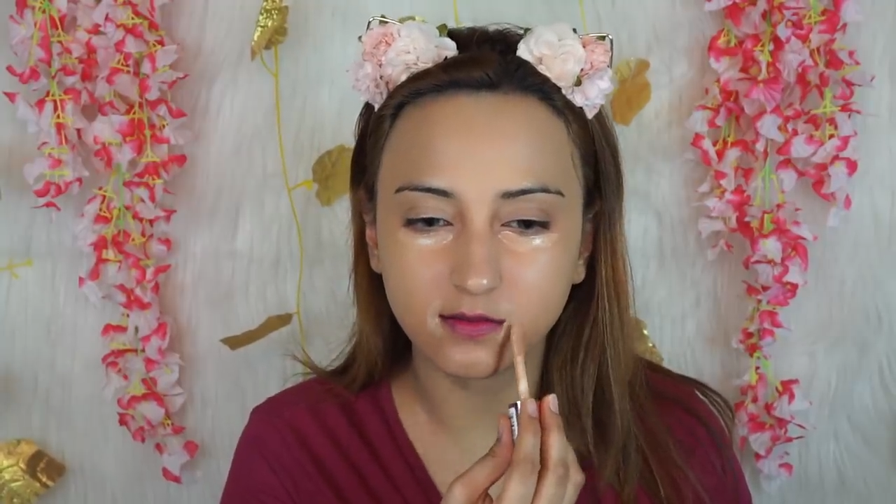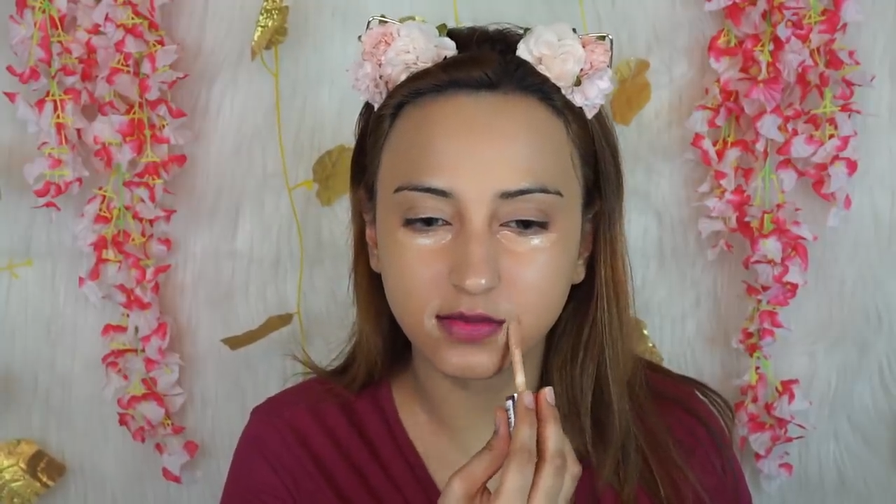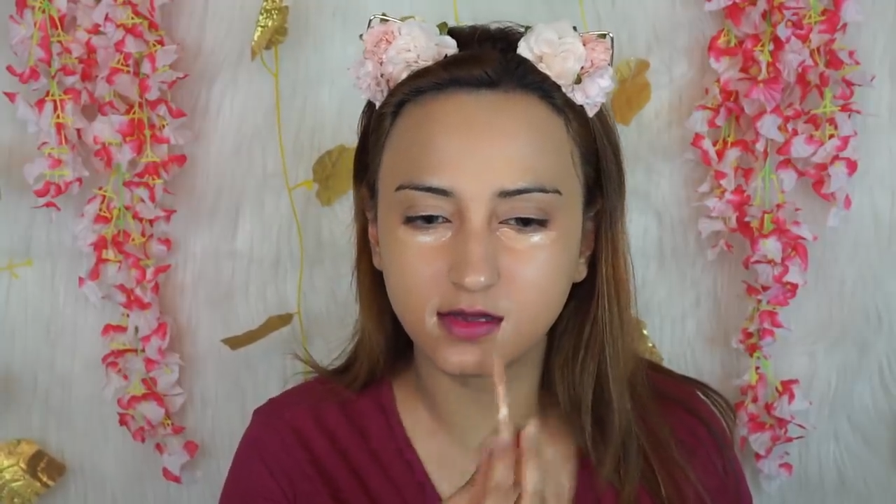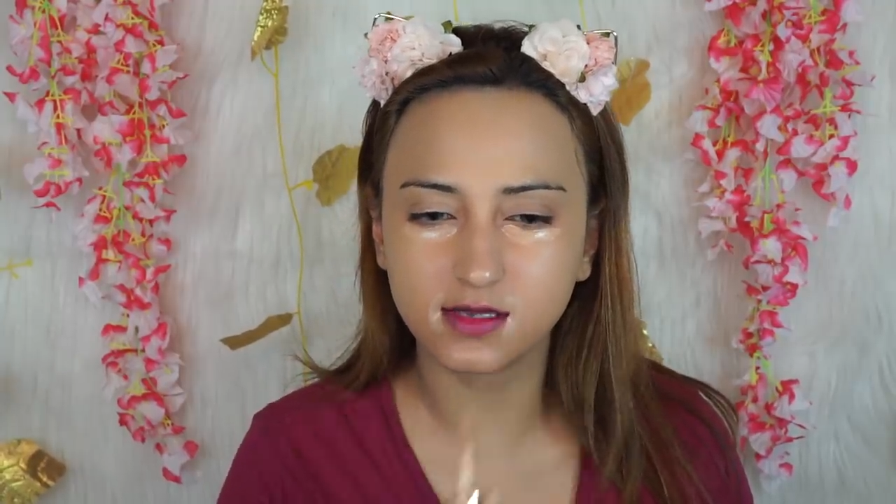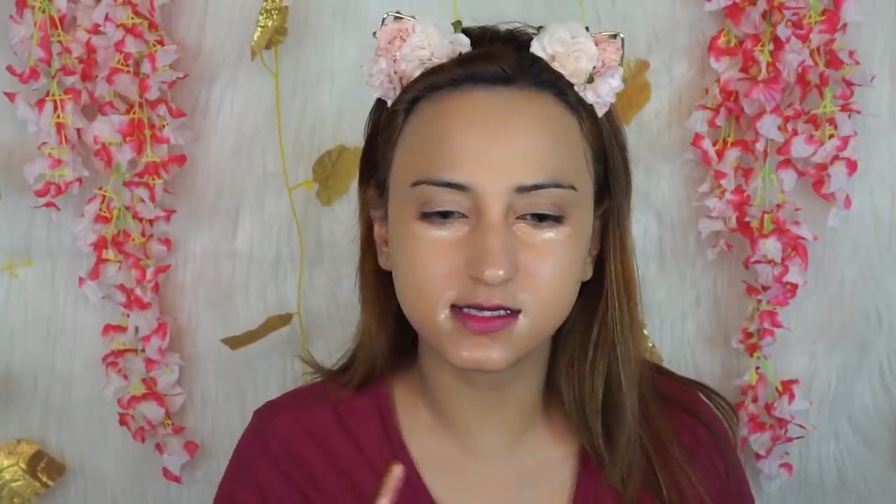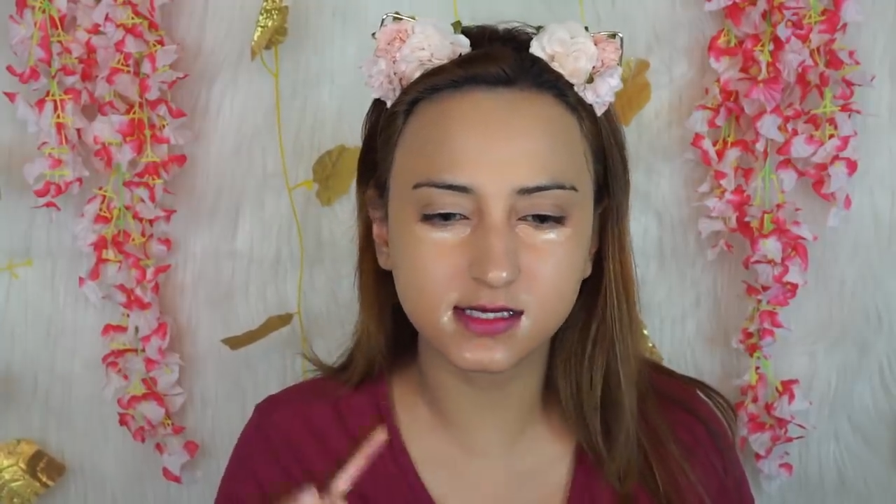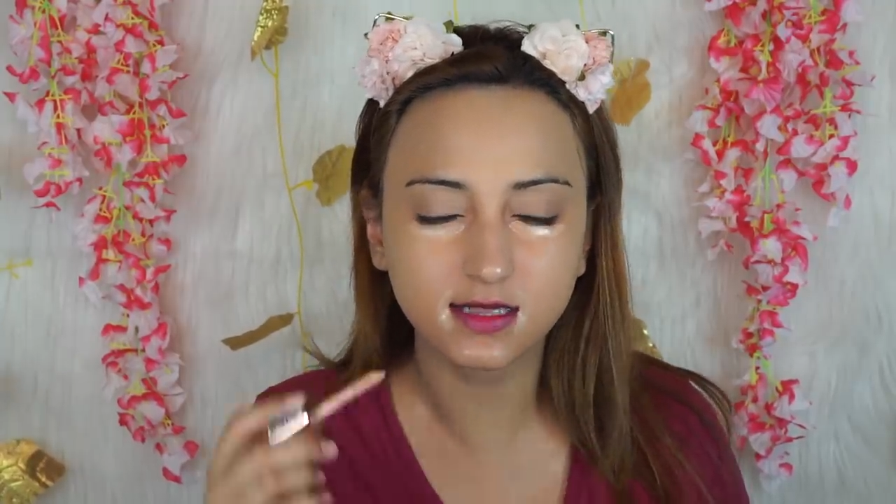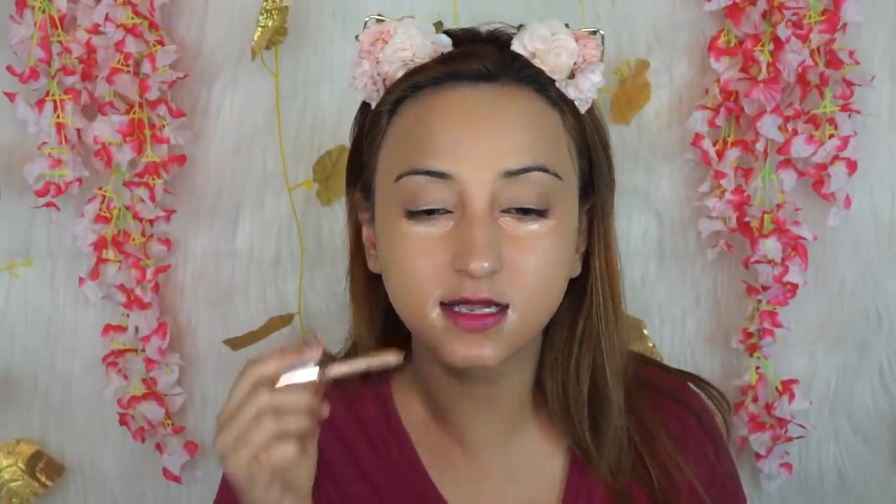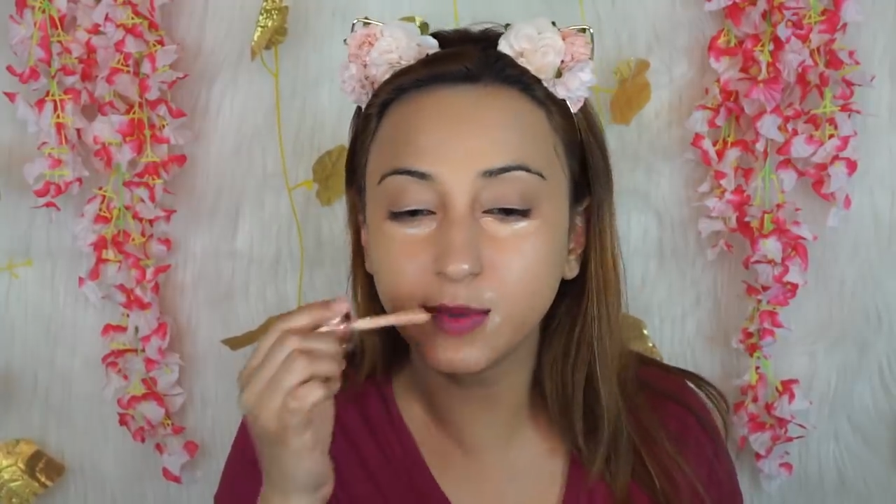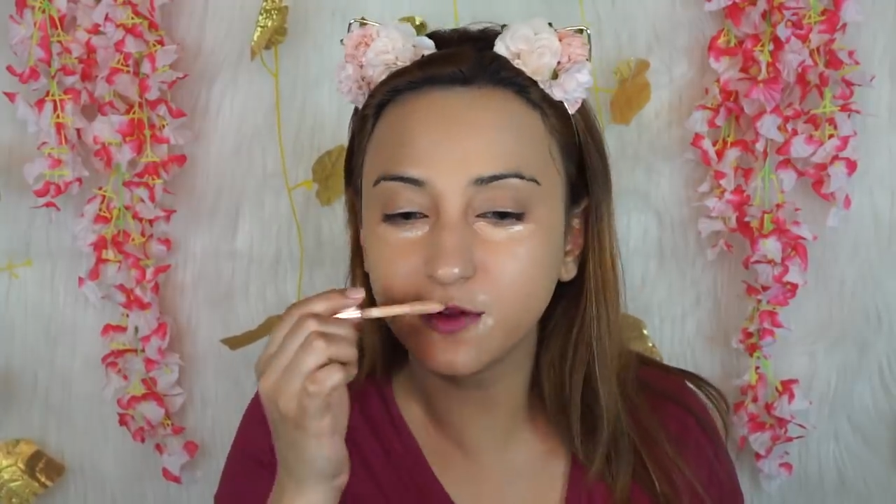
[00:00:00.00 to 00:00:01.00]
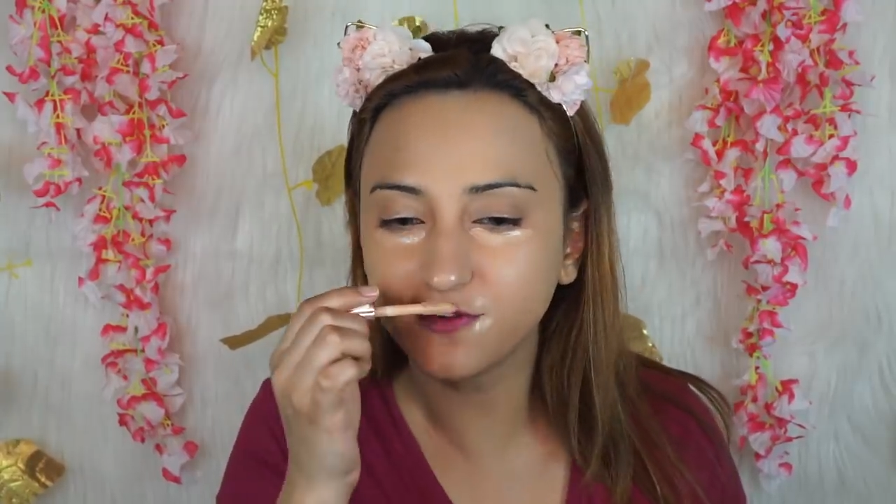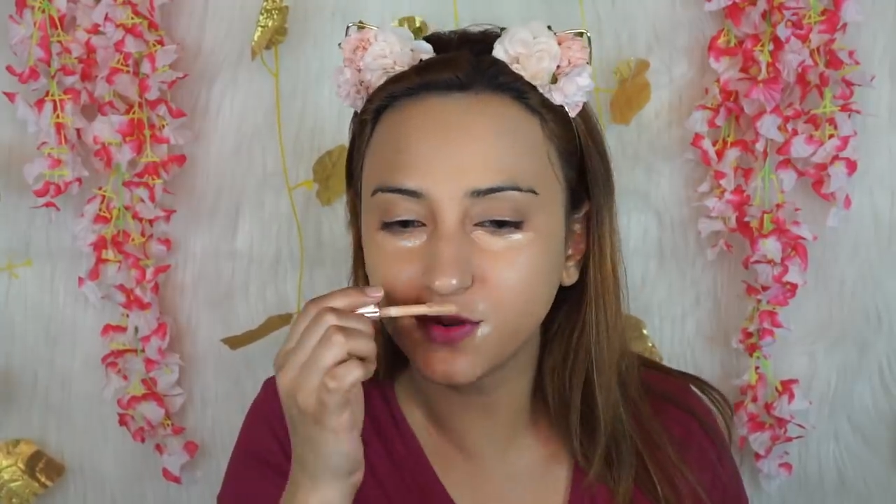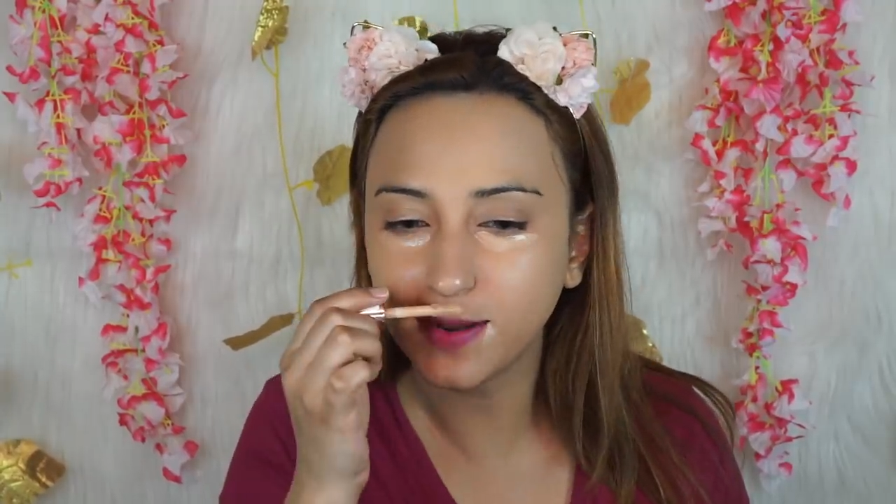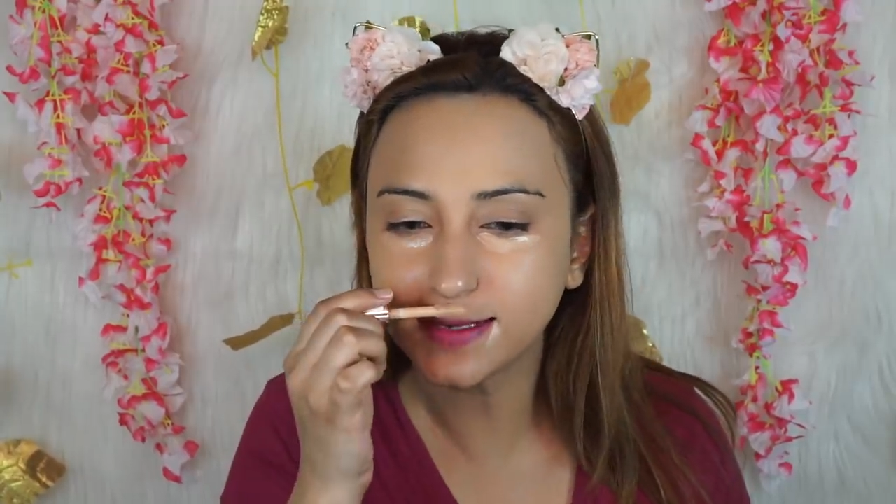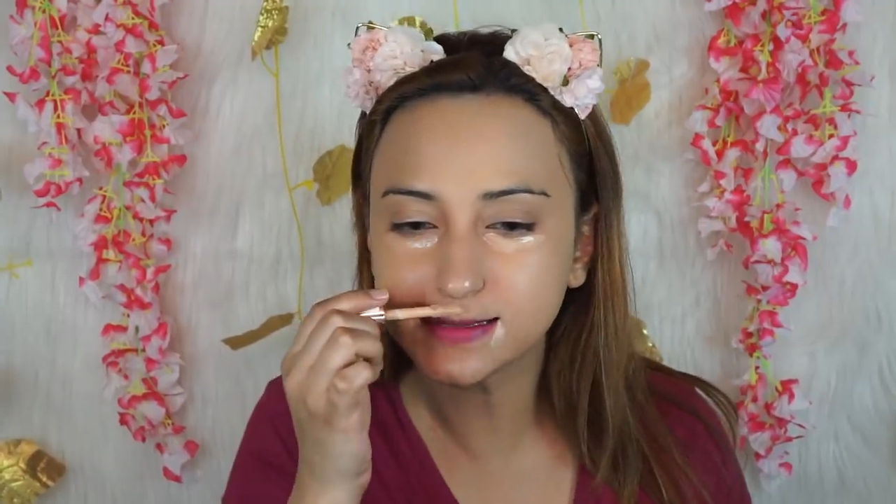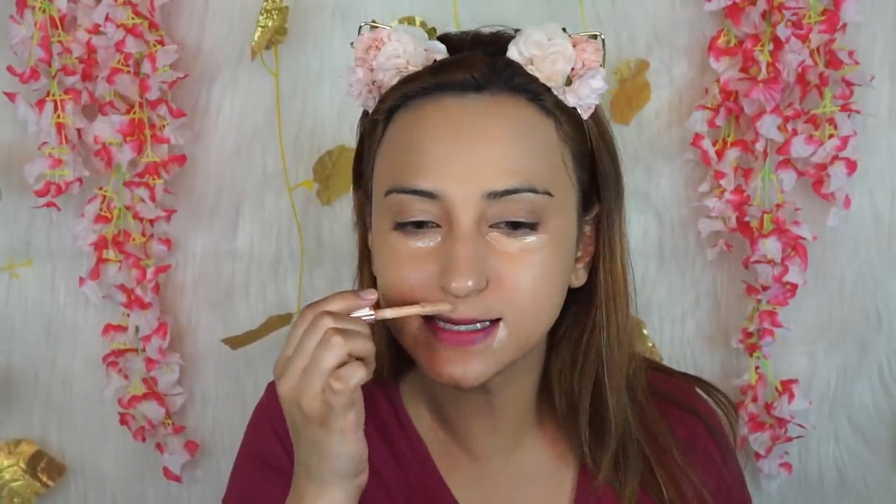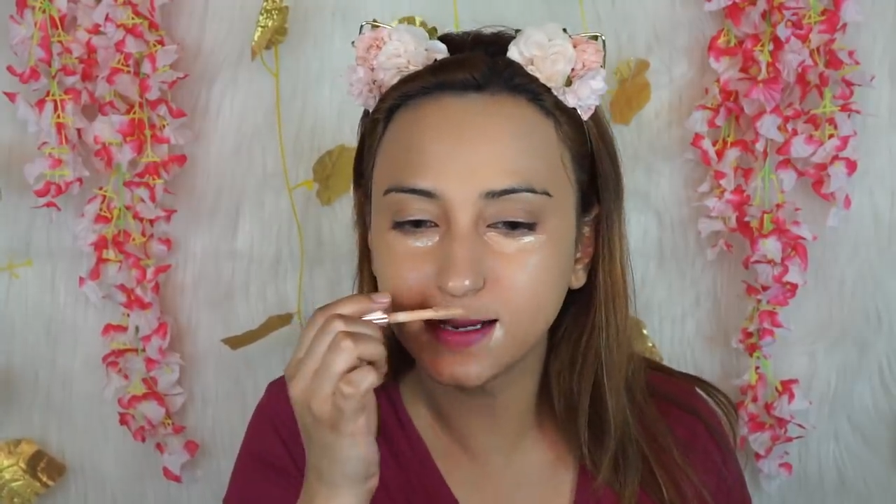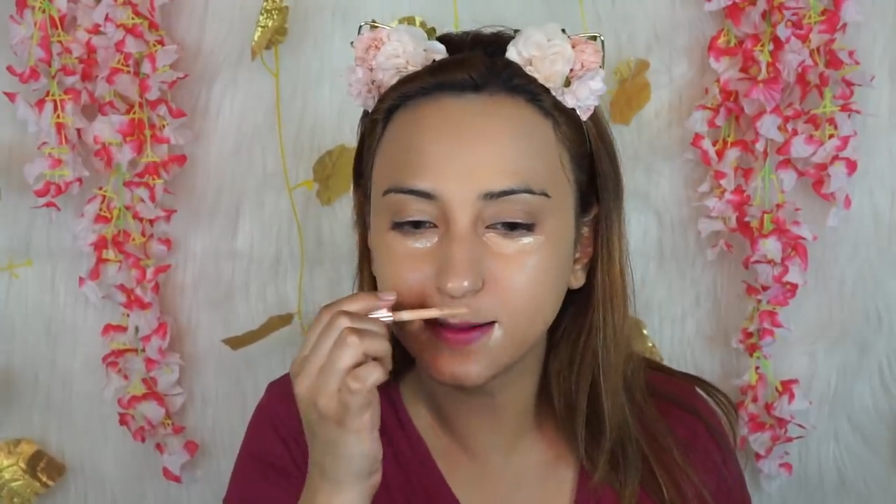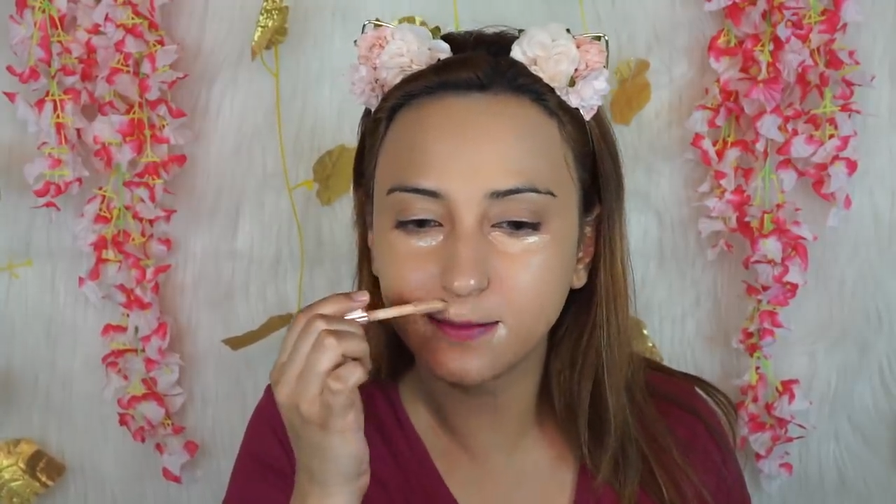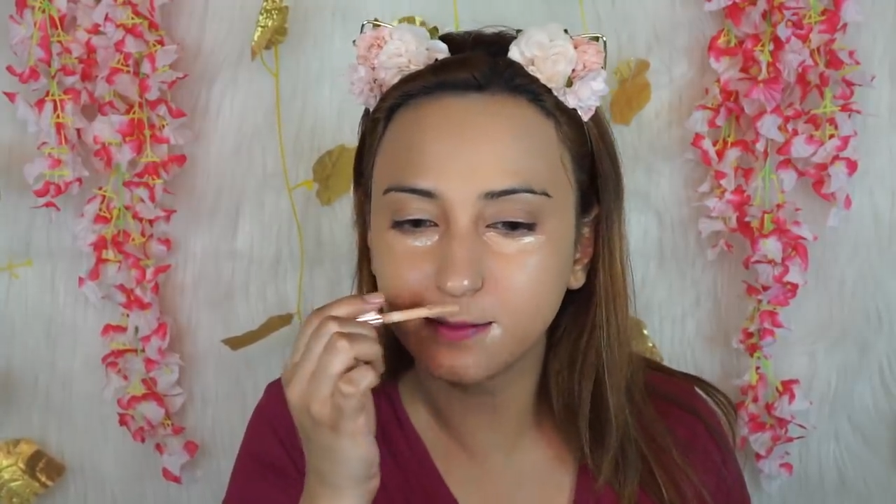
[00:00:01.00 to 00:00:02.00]
because a little bit of
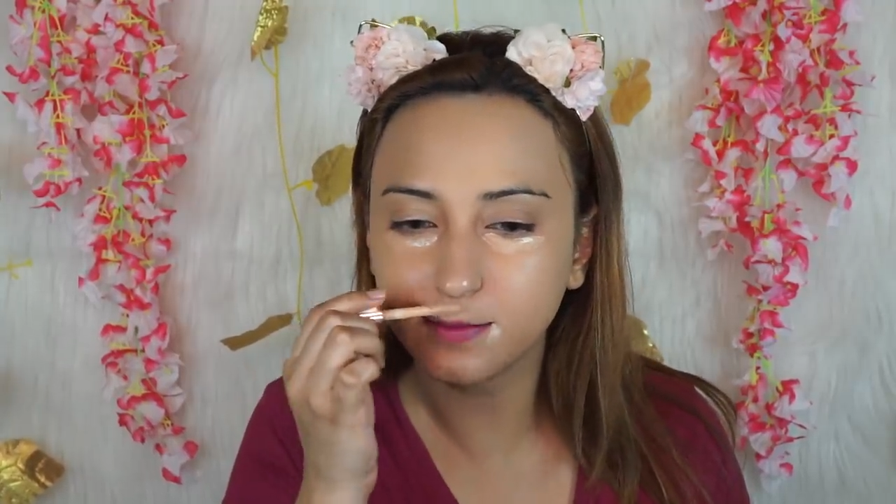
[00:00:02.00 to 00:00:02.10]
corrector